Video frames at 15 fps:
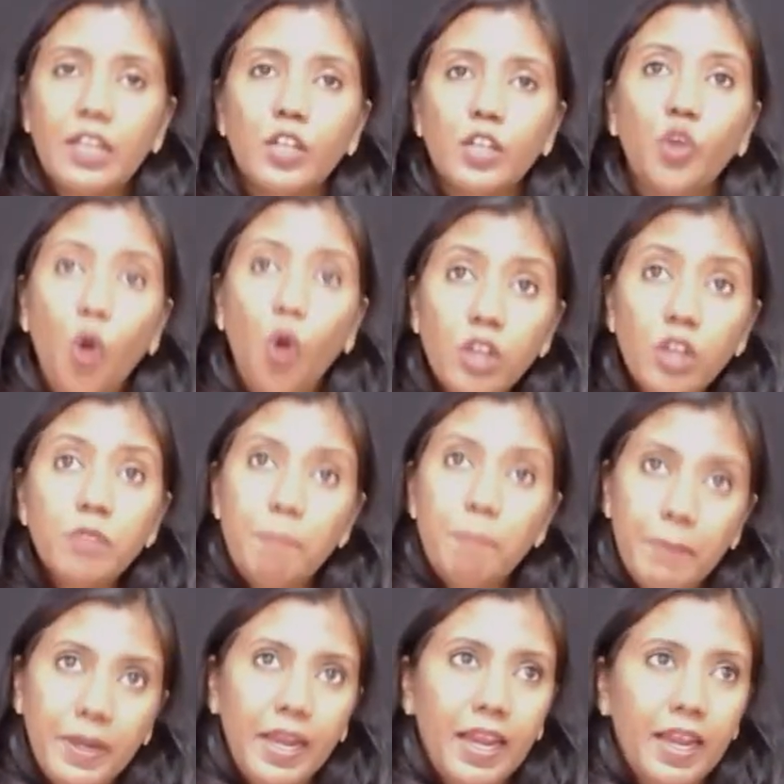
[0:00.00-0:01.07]
don't
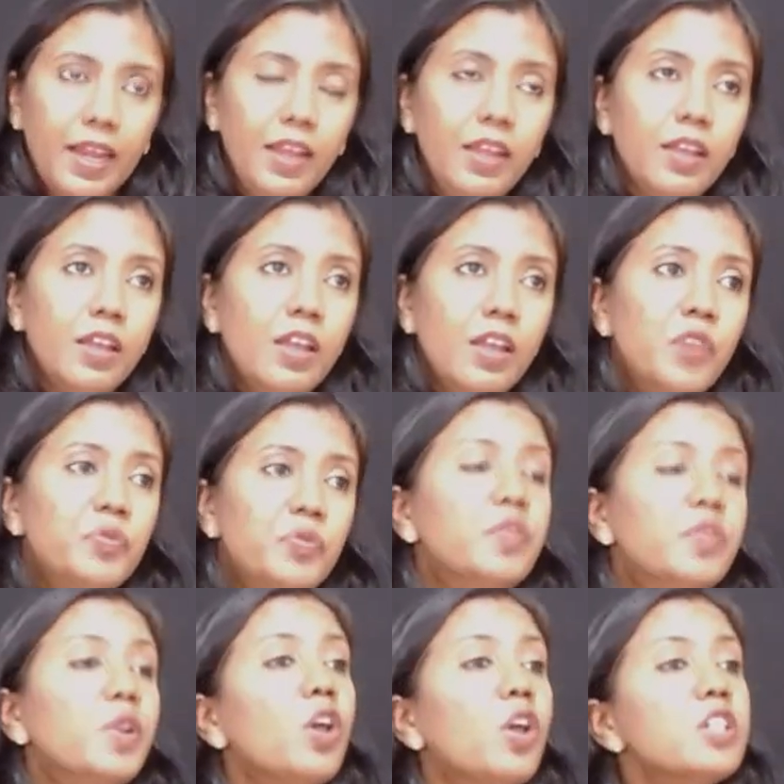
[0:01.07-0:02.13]
pray, we
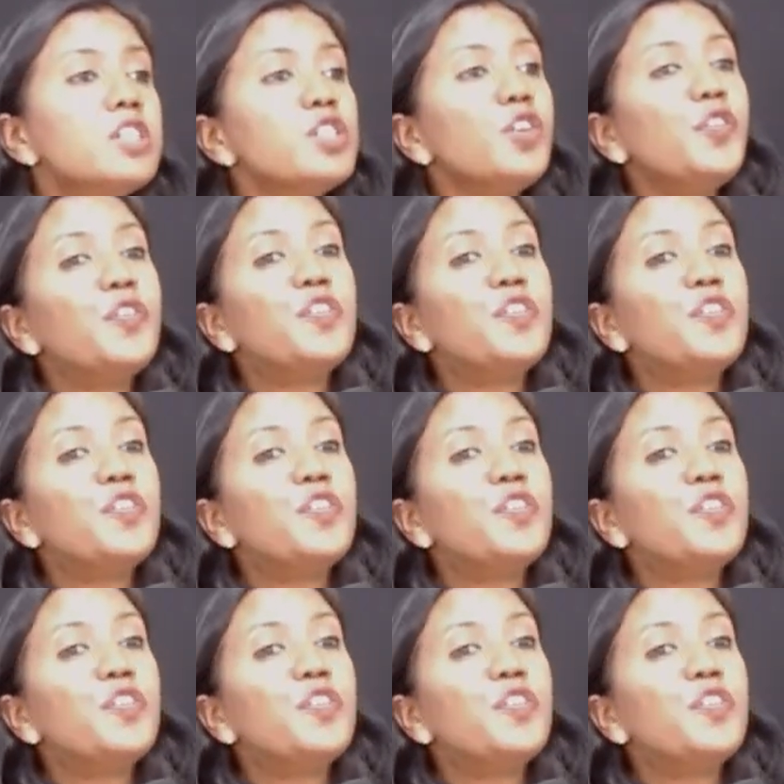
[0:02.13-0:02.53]
will also